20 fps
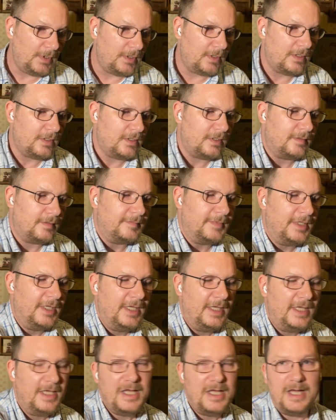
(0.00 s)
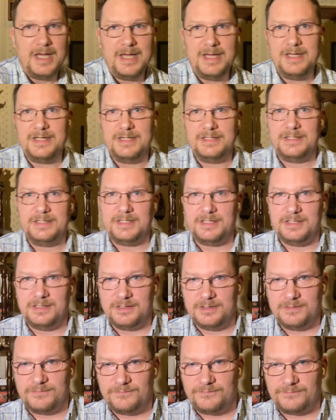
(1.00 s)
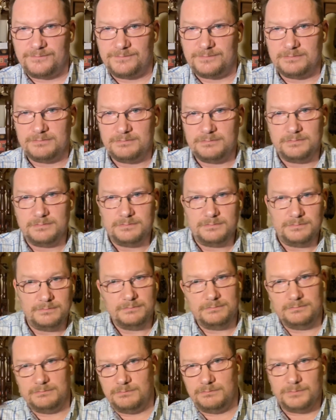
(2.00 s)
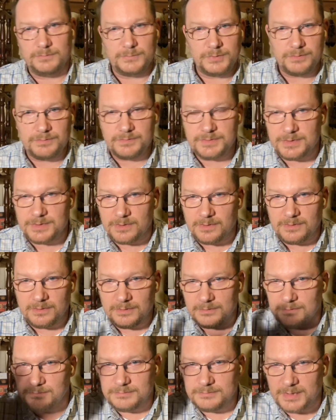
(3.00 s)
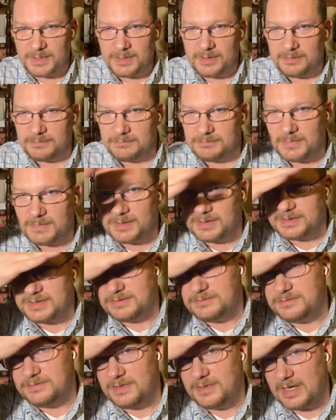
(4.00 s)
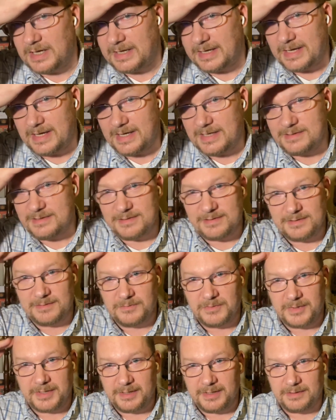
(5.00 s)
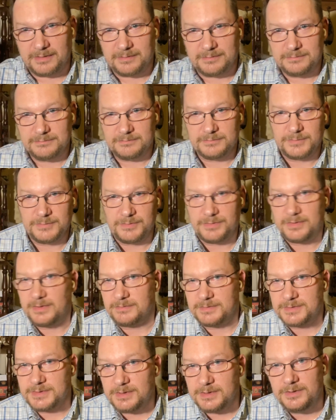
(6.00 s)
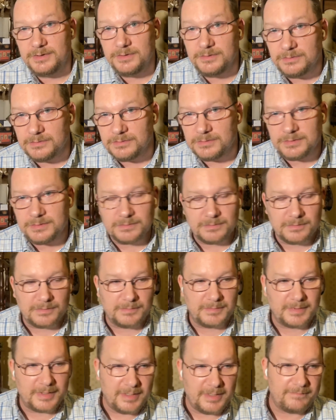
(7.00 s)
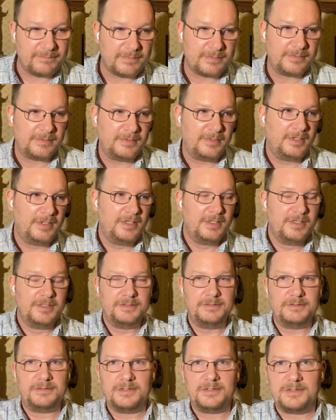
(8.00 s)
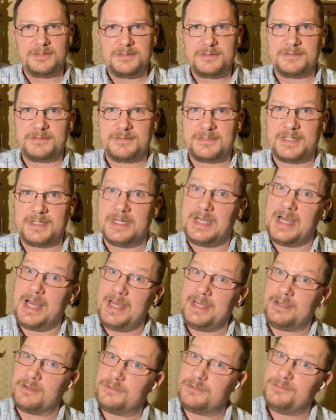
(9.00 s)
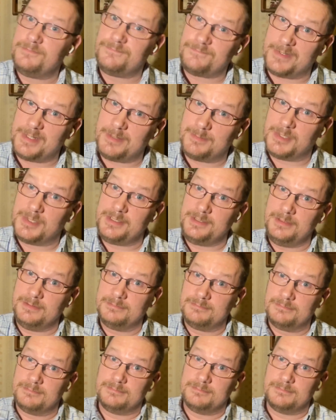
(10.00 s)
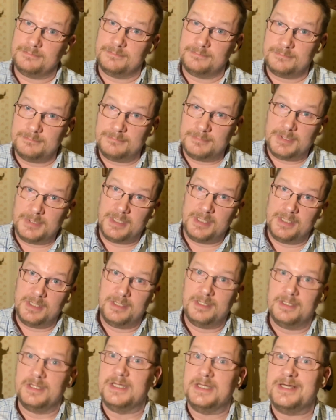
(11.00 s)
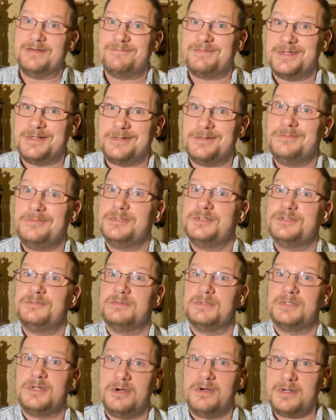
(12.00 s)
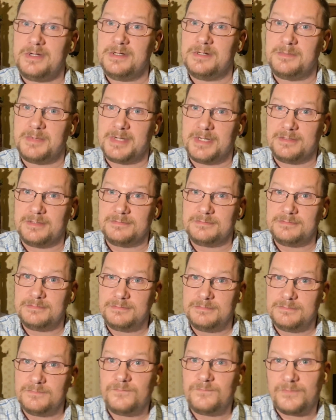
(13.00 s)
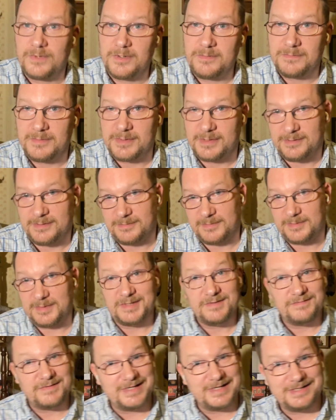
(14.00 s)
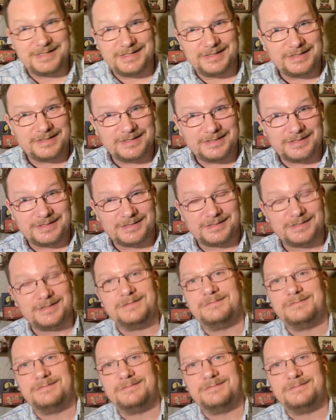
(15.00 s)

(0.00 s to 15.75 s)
And if you saw a guy somewhere you thought was cute or whatever, you could also say, hey, are you family? If they knew what you were talking about, flirt with them. If they didn't,